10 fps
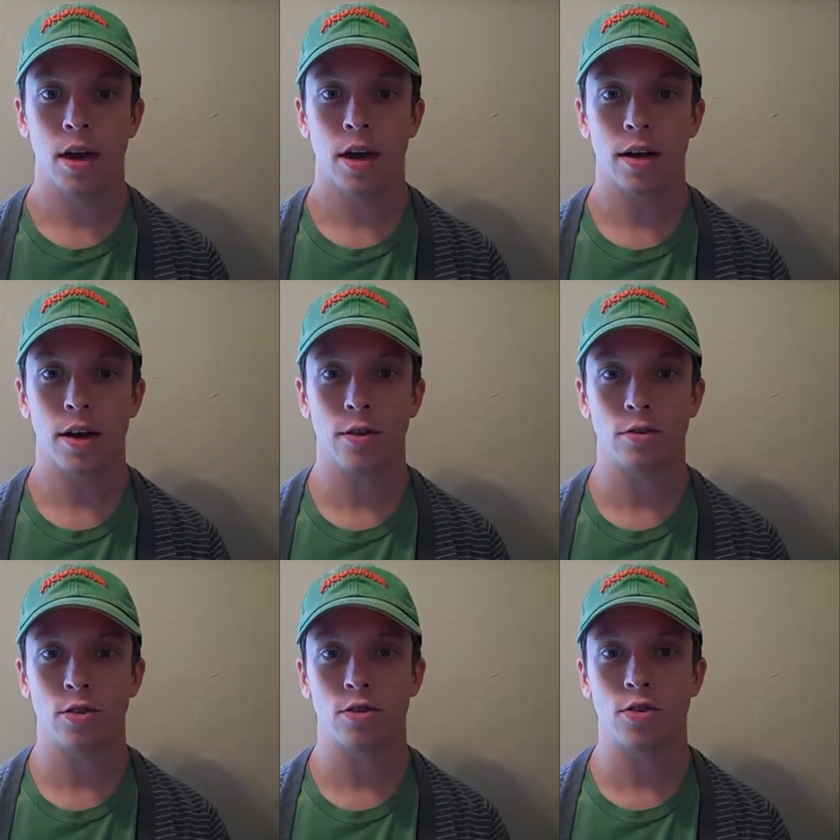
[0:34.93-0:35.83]
Now, there are
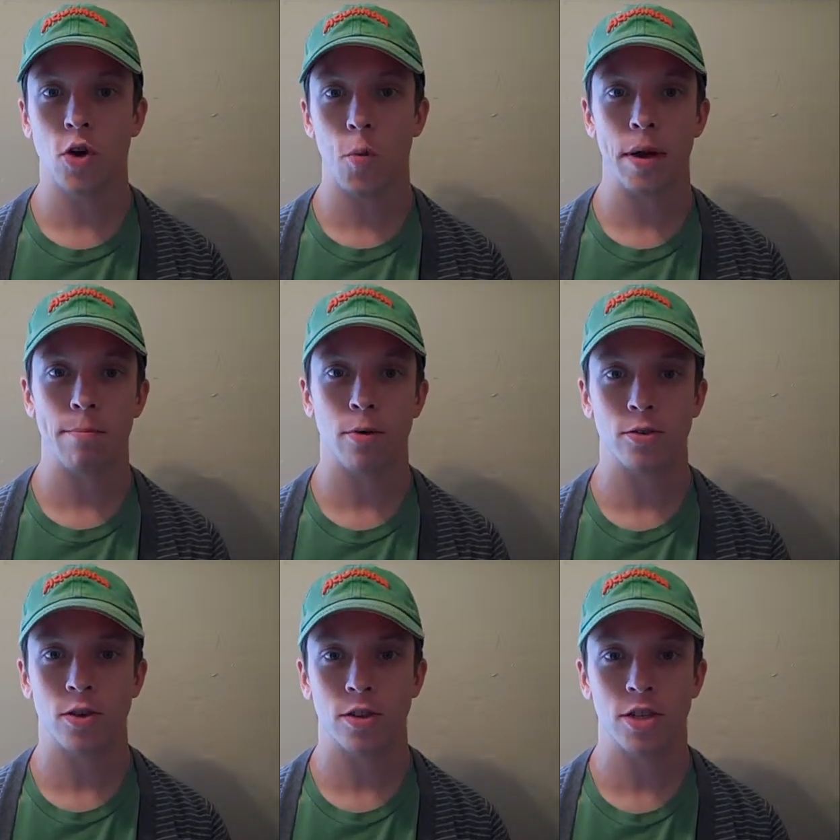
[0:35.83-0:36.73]
just so many
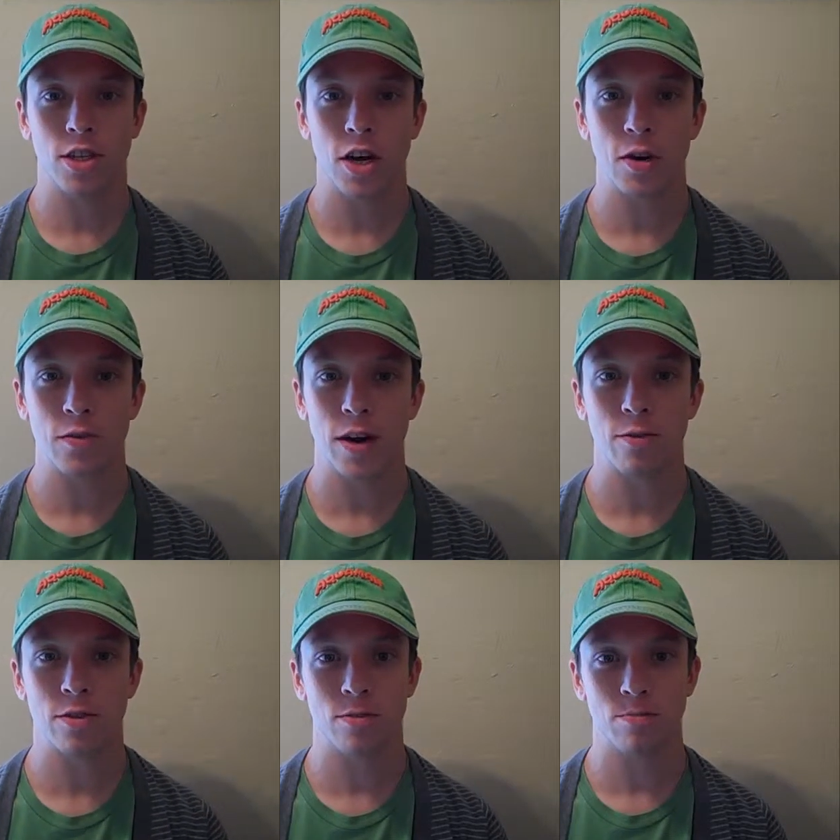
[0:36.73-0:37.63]
books on the shelf, I
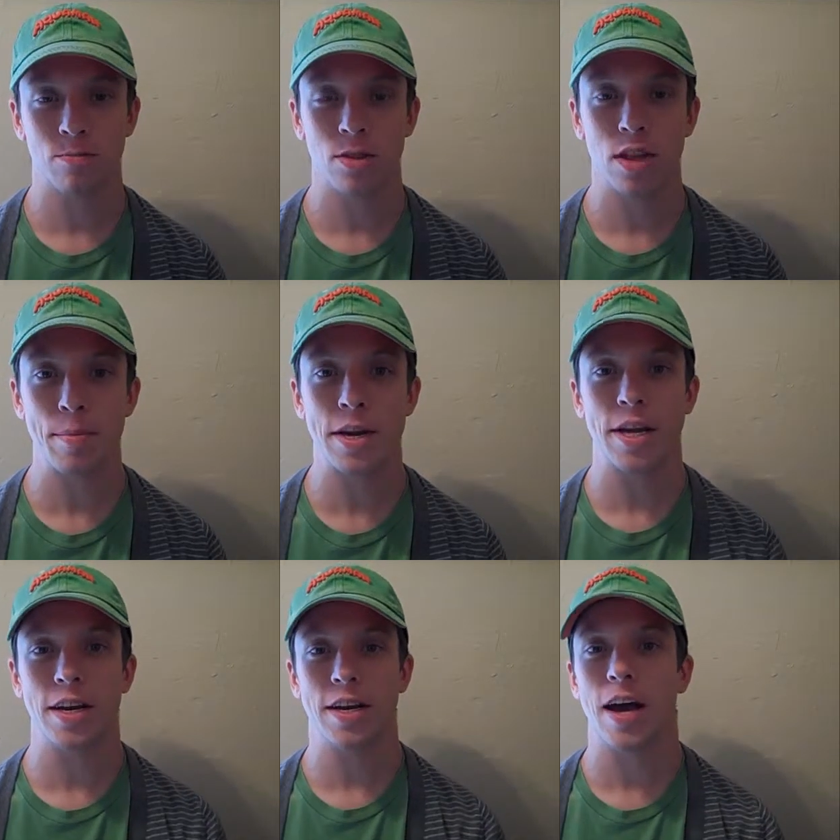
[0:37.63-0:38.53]
was
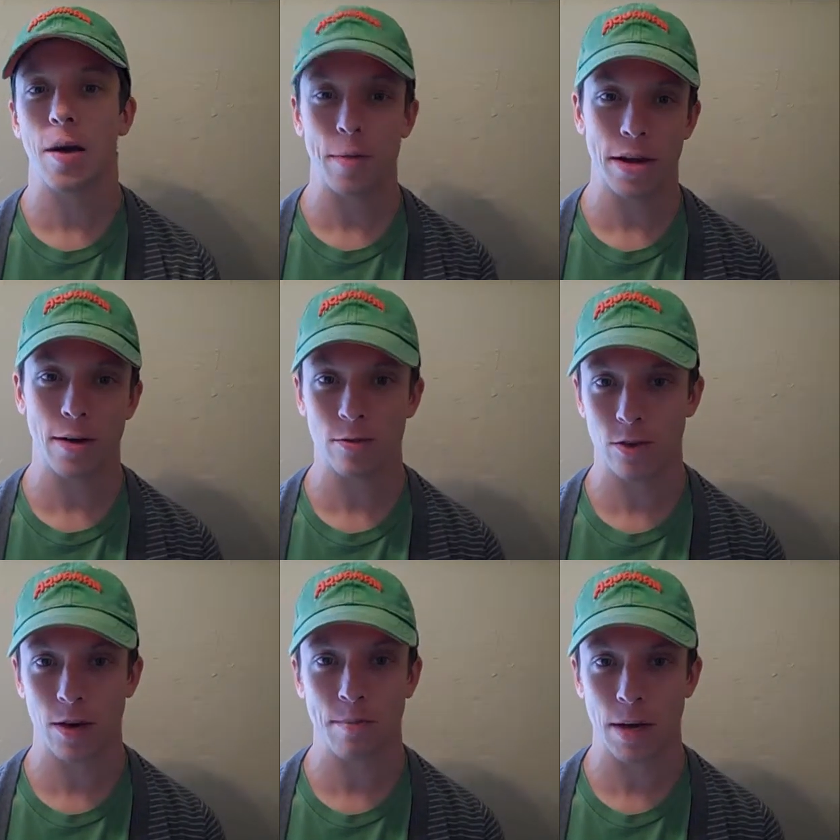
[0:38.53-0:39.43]
limited in how many I was
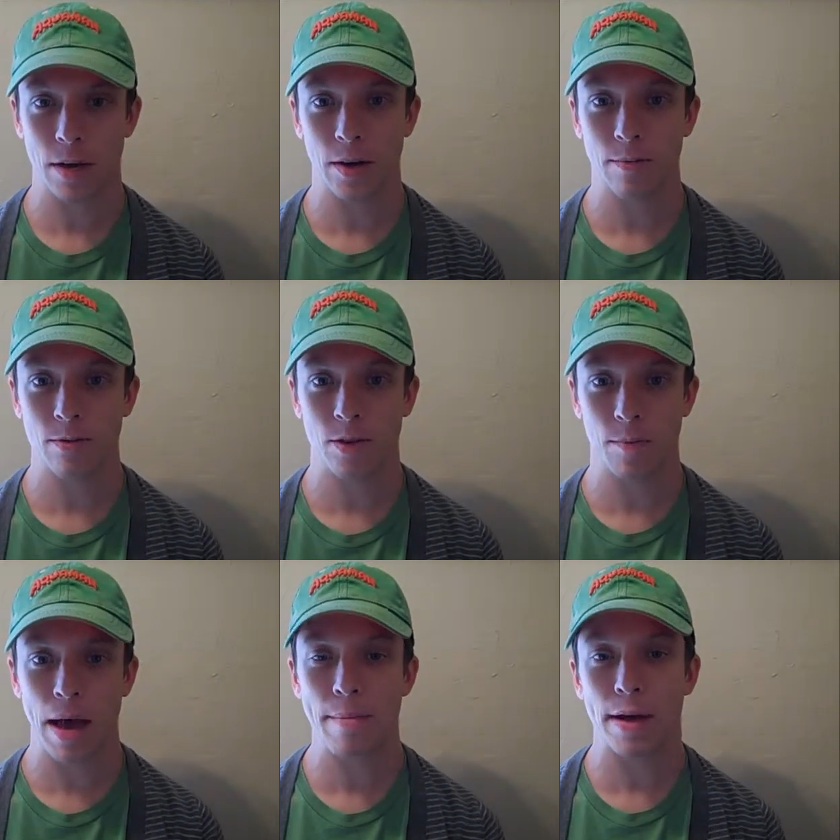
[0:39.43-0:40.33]
going to pick up. So
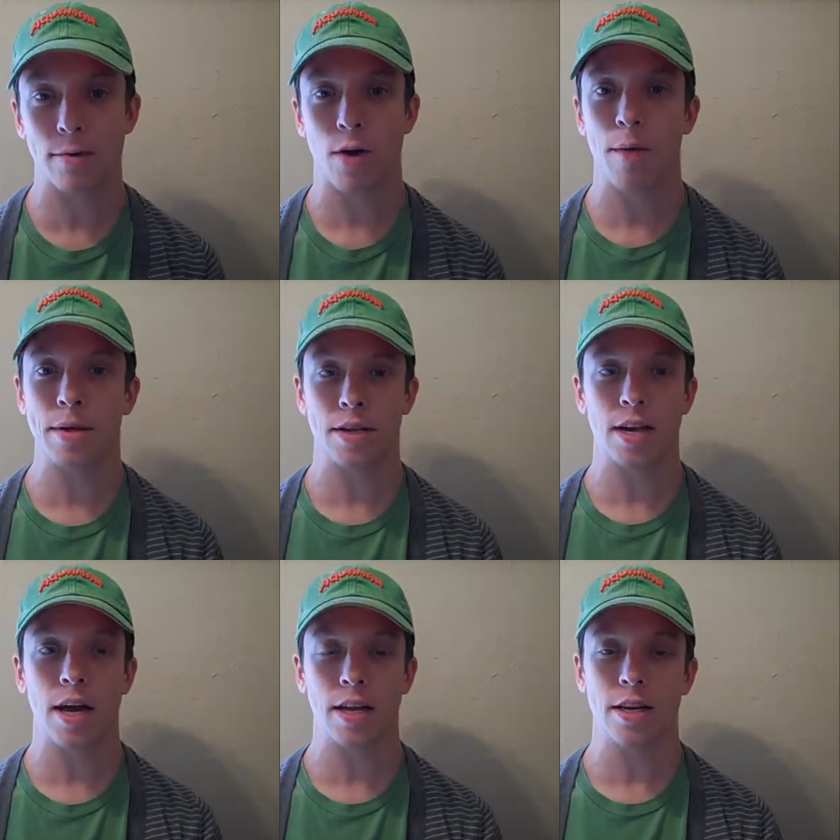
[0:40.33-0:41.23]
Batman and Robin did
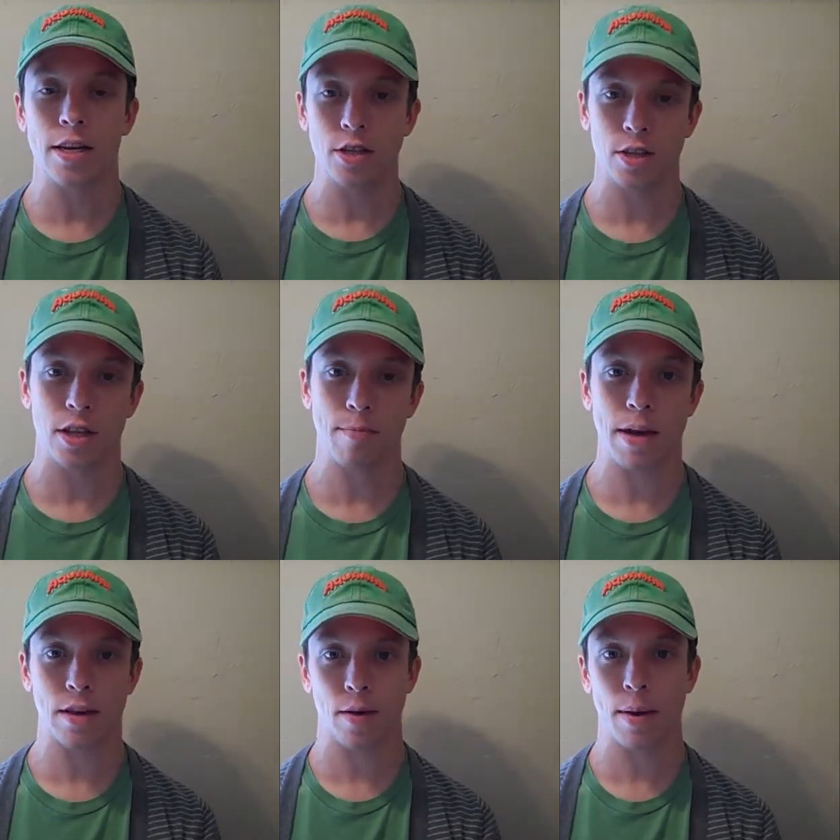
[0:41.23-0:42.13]
not initially
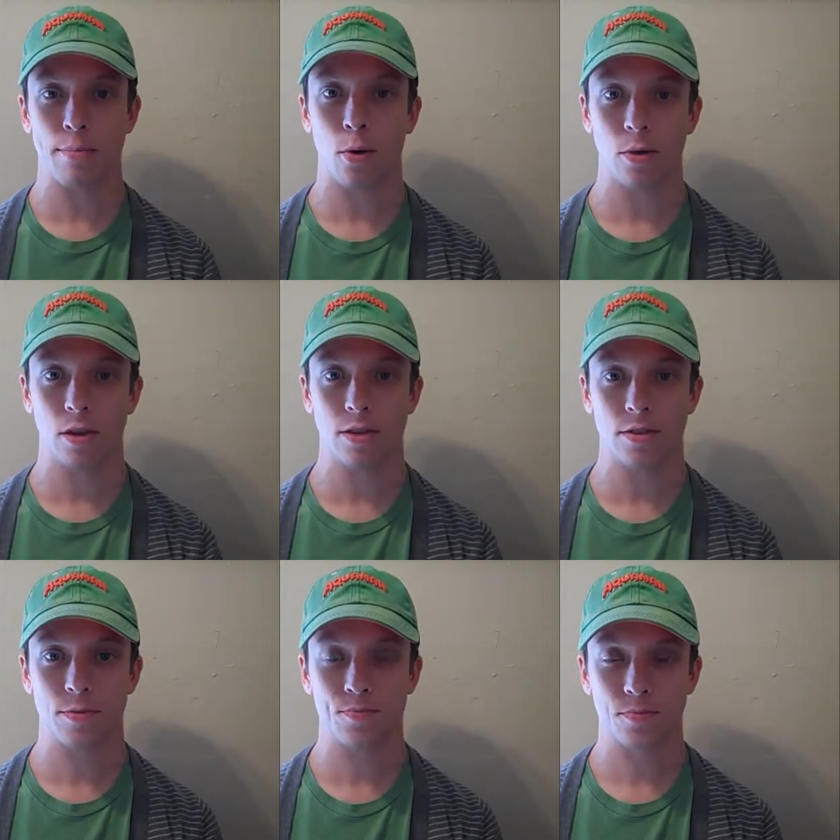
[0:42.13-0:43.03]
make it on my pull list.